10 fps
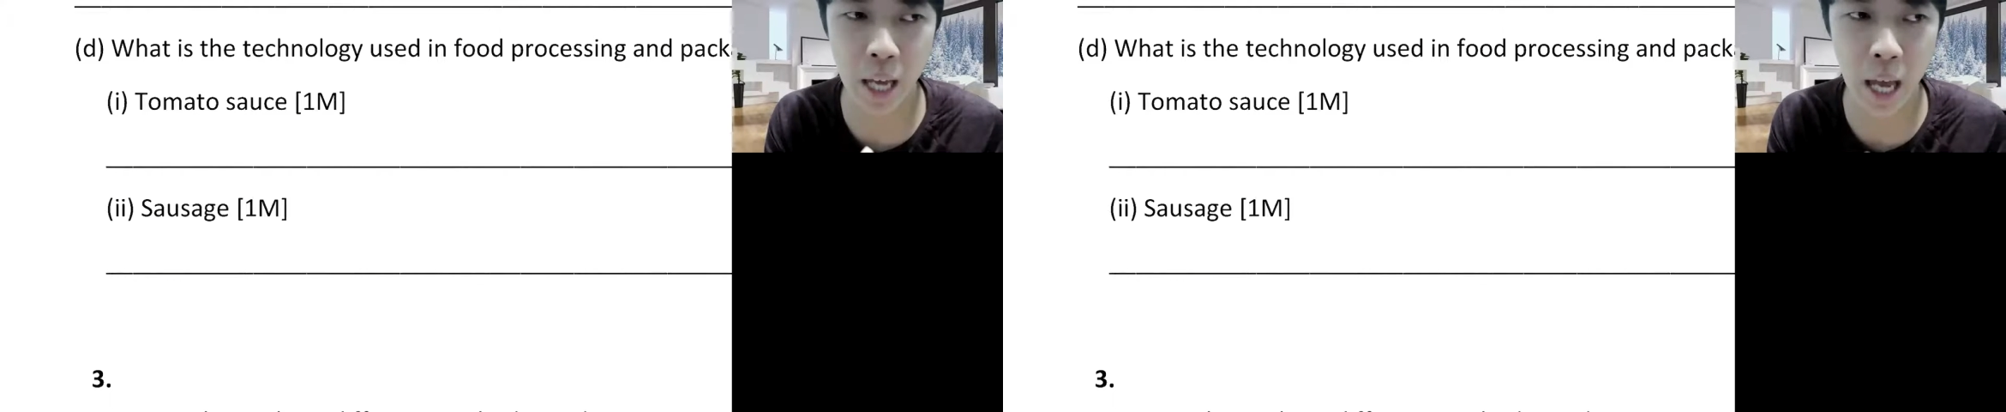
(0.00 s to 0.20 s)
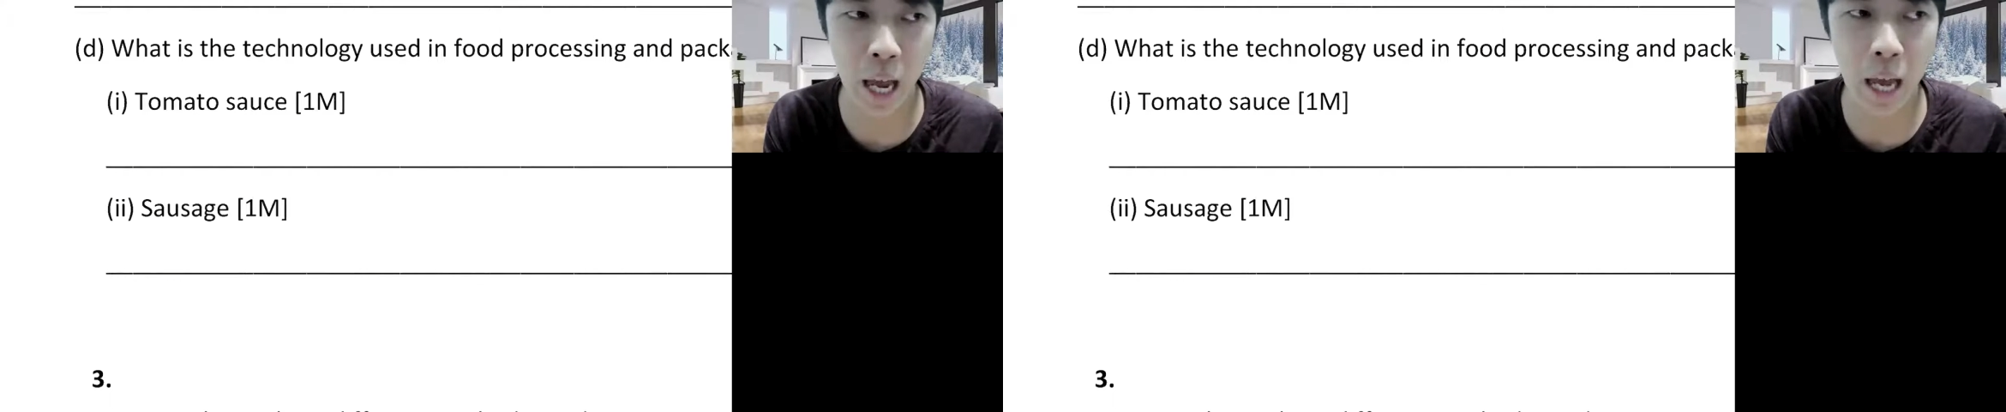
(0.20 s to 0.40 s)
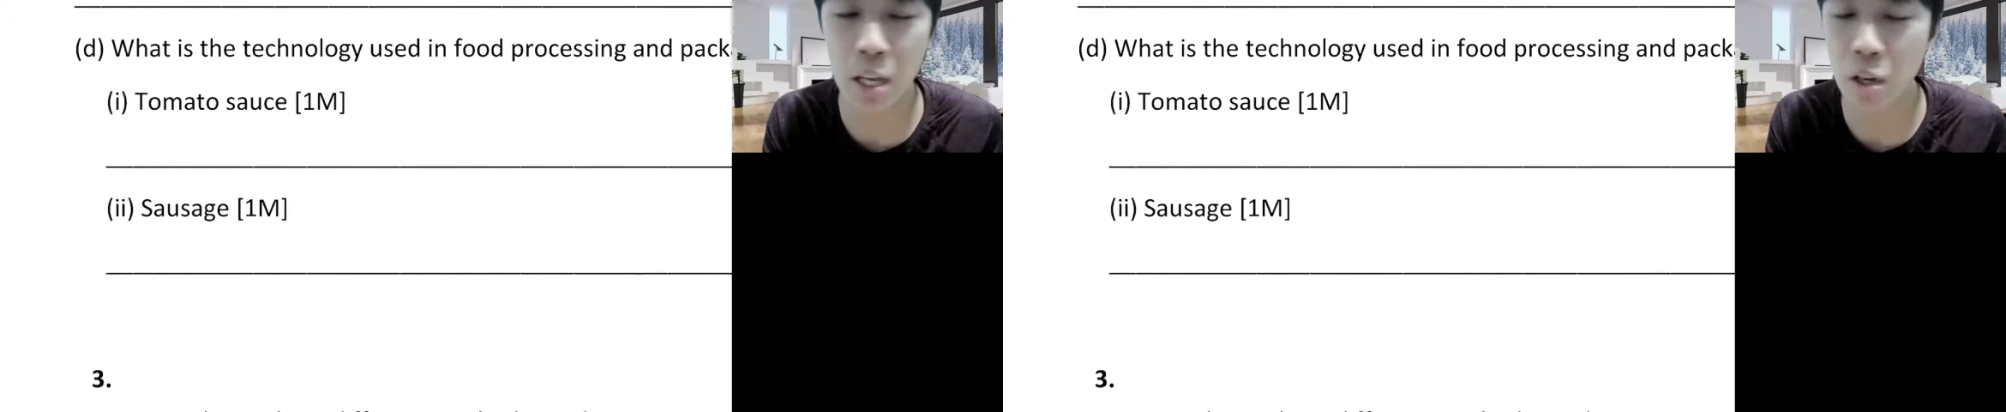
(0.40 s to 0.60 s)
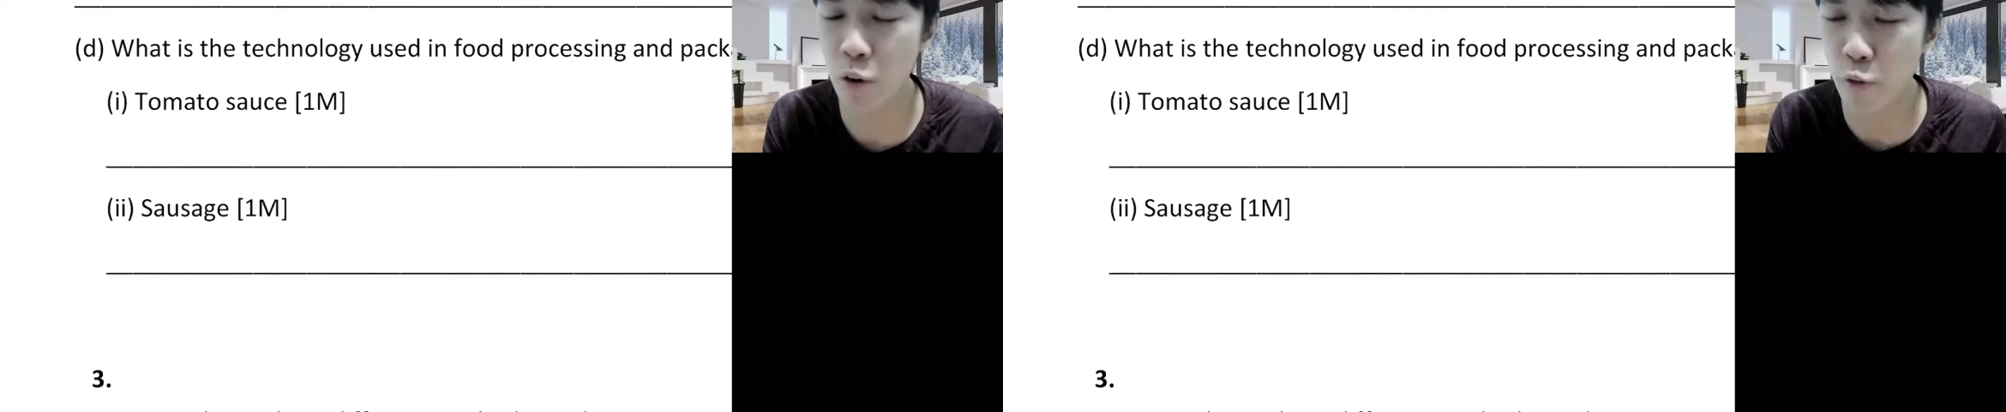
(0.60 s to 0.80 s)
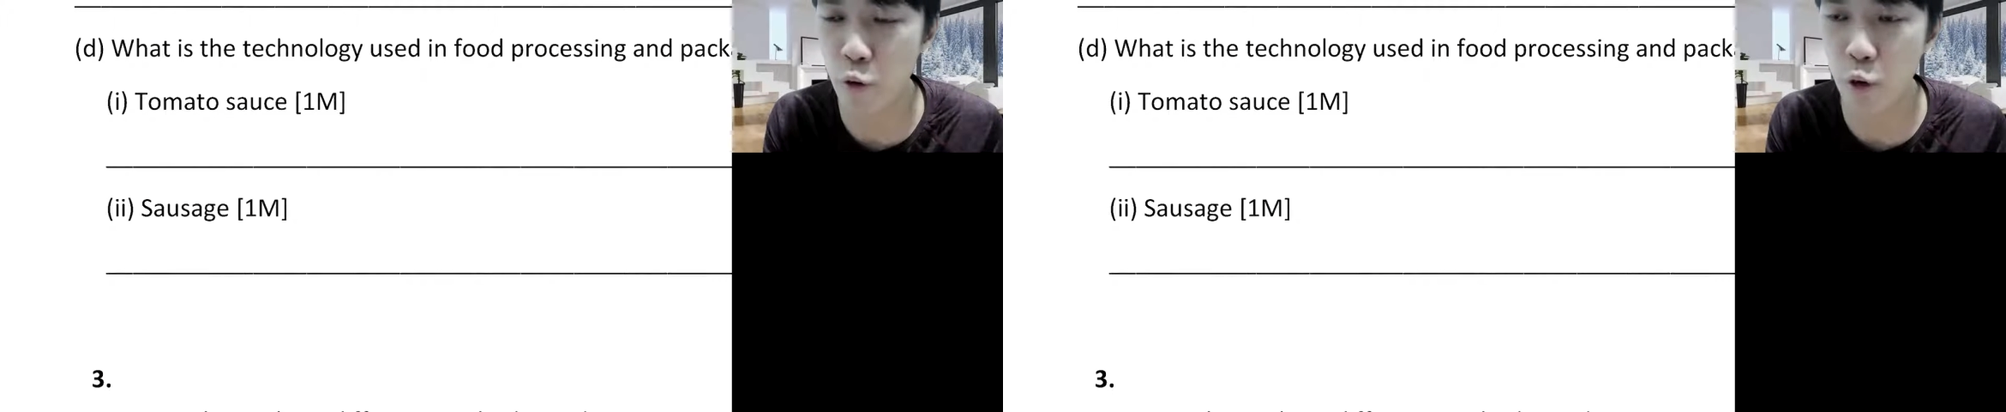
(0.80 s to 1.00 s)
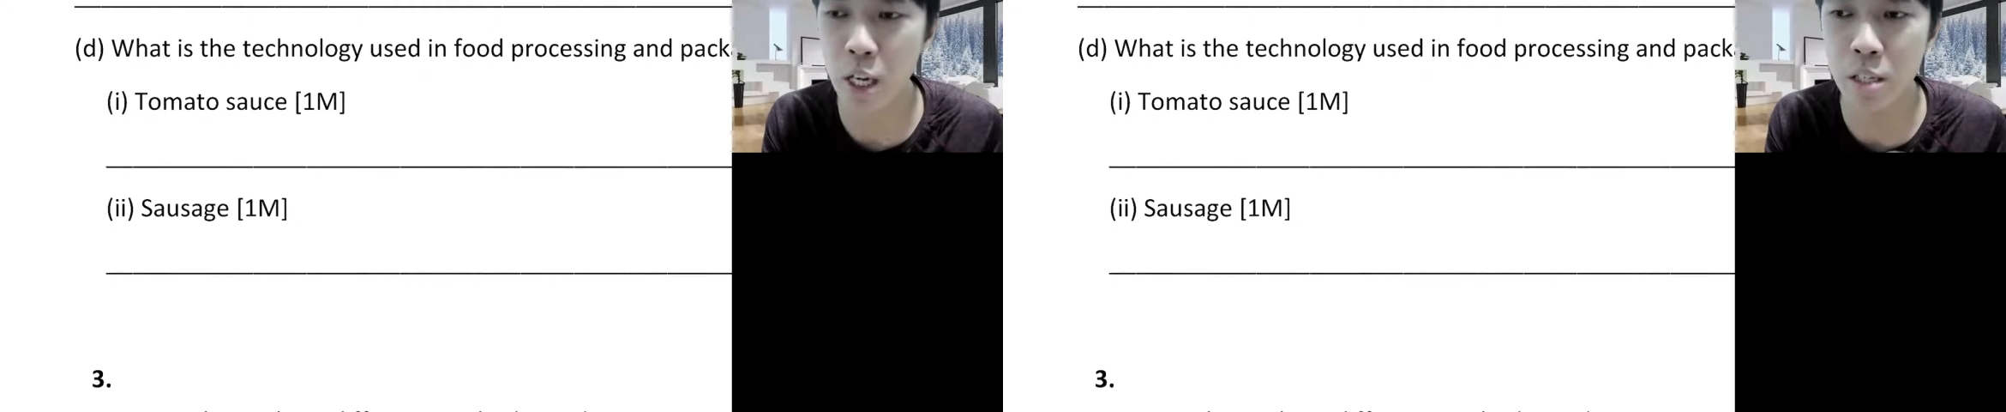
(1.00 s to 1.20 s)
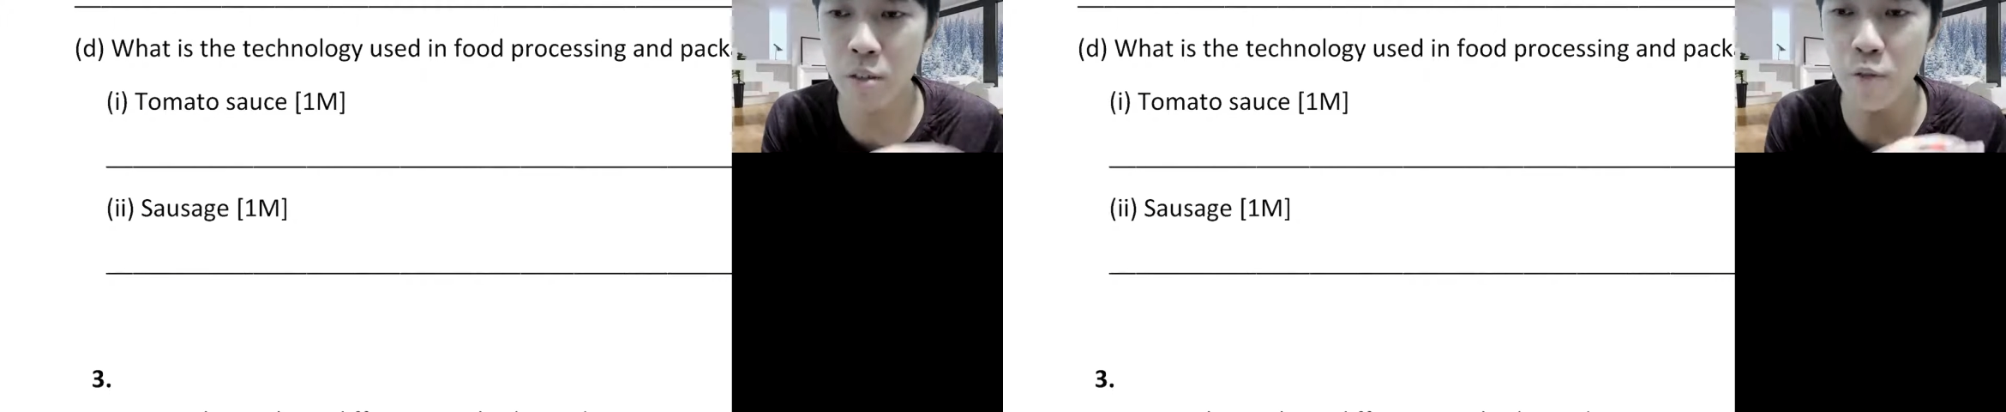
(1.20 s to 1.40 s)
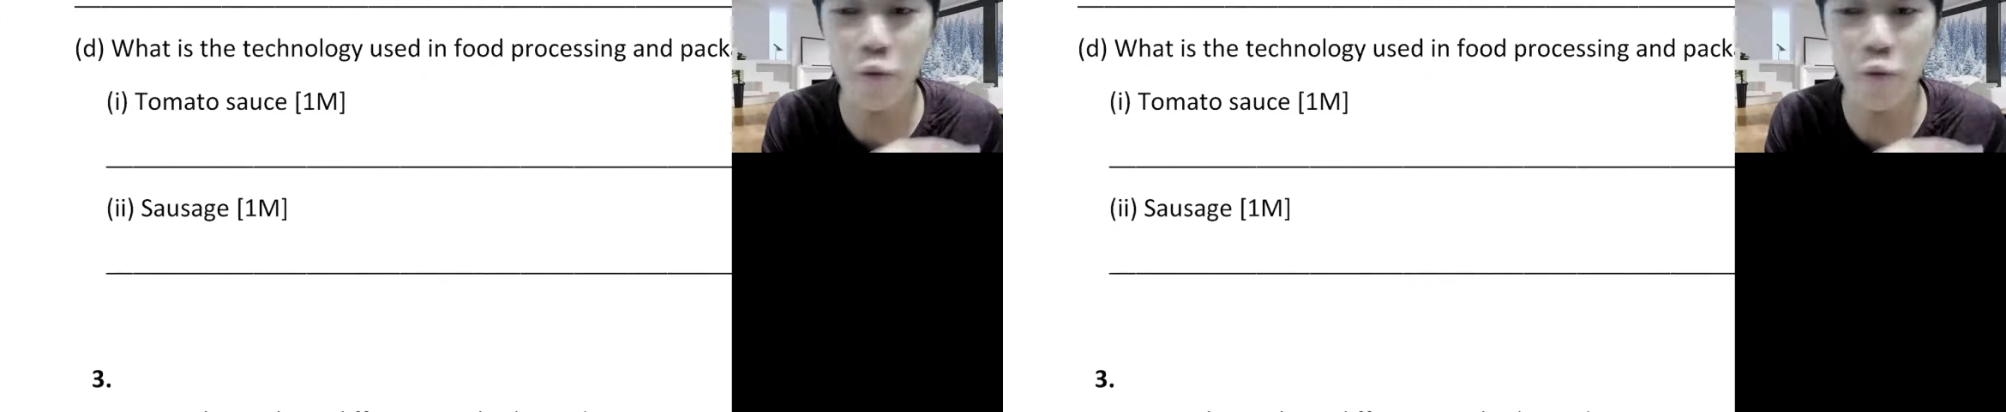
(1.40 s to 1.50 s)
air and your food is